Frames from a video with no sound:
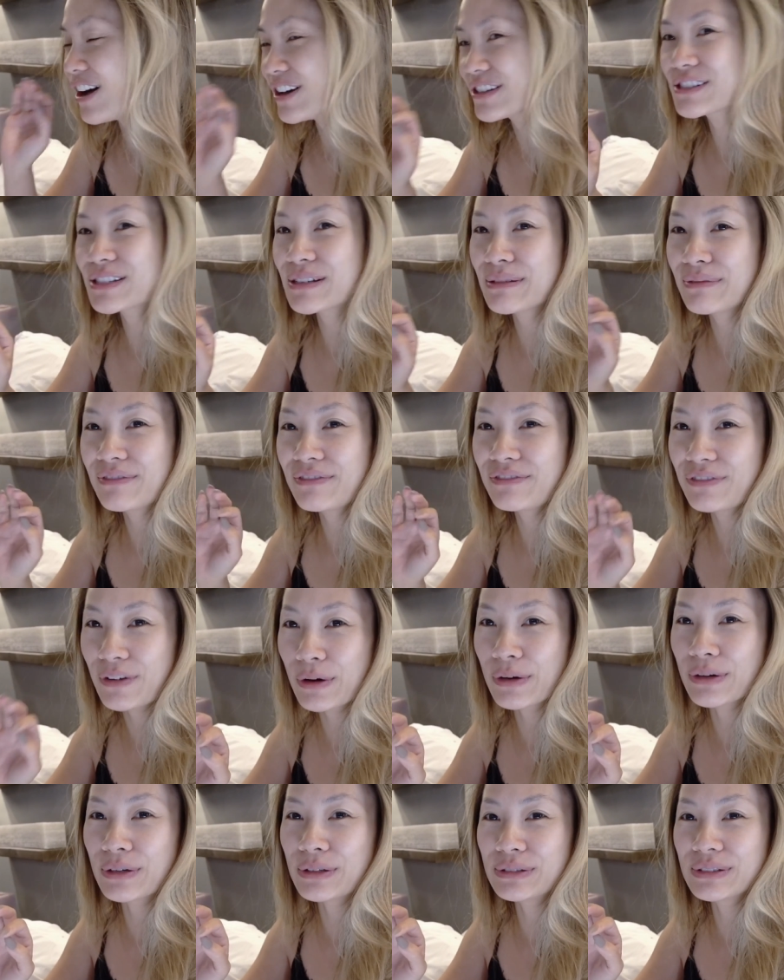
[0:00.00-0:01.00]
awesome
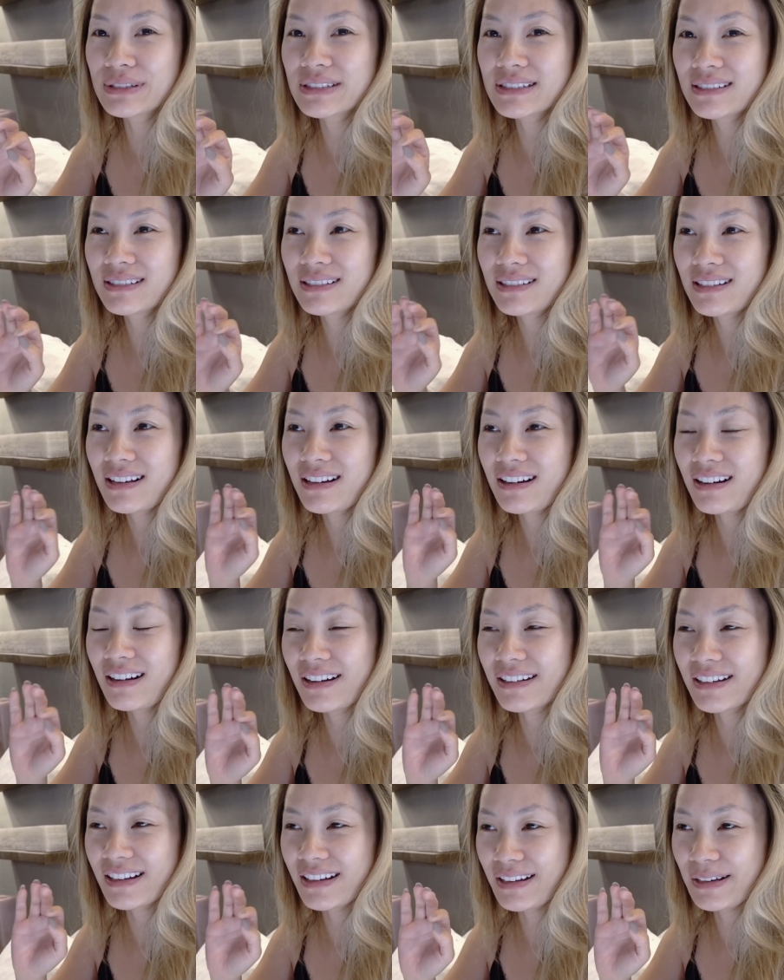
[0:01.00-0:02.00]
photos
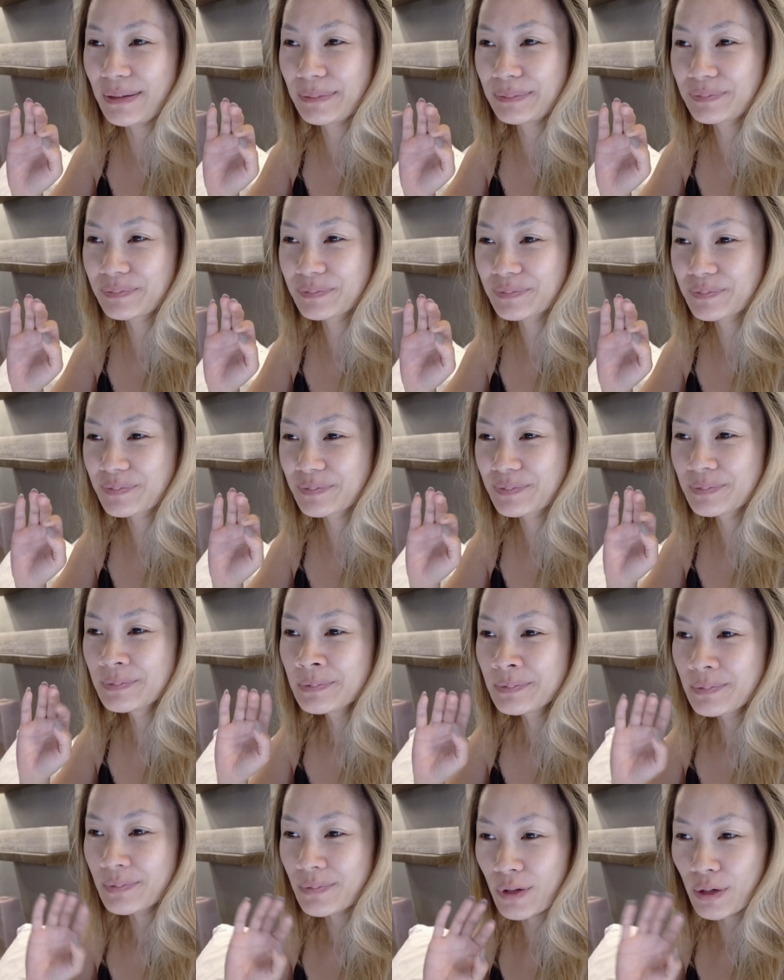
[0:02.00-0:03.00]
on um
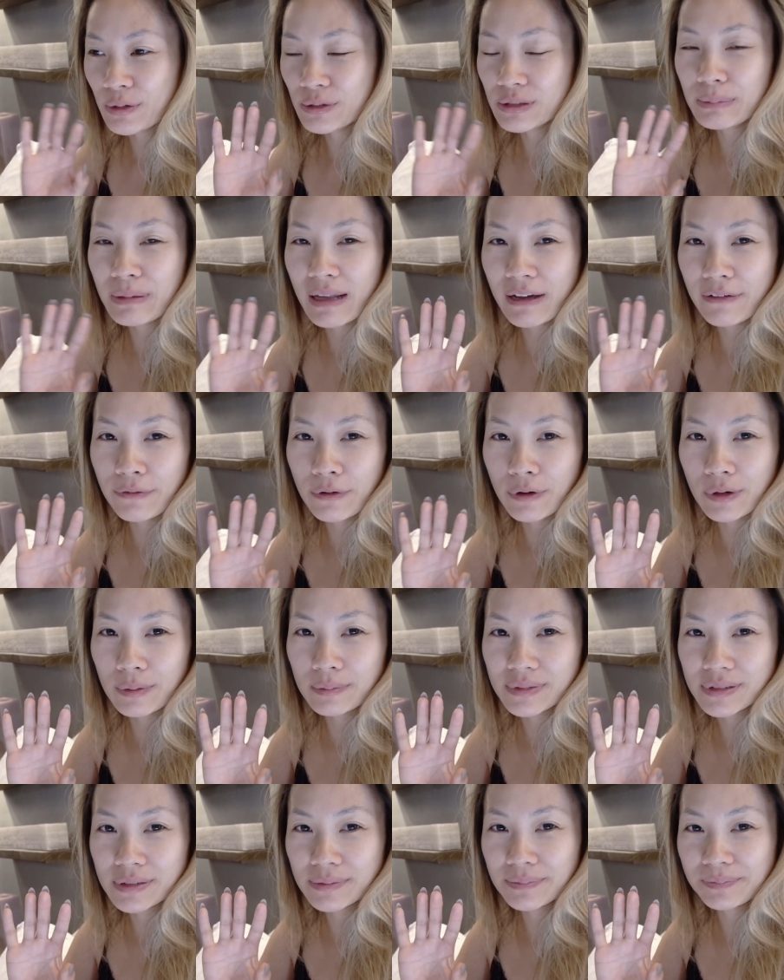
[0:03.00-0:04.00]
those
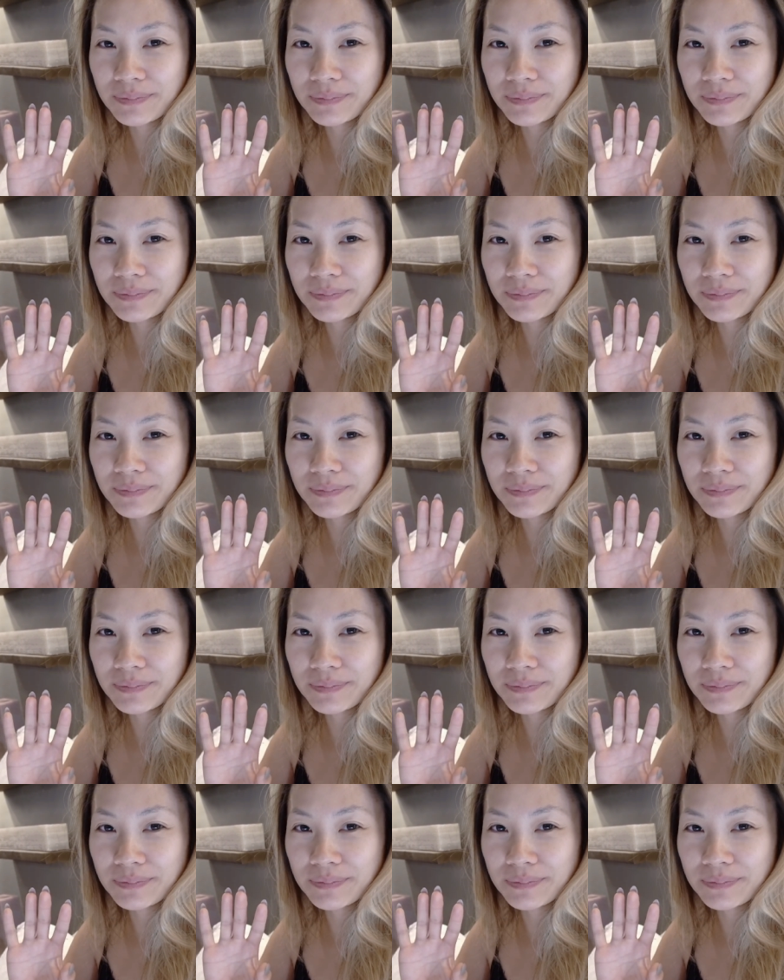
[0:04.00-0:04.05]
platforms.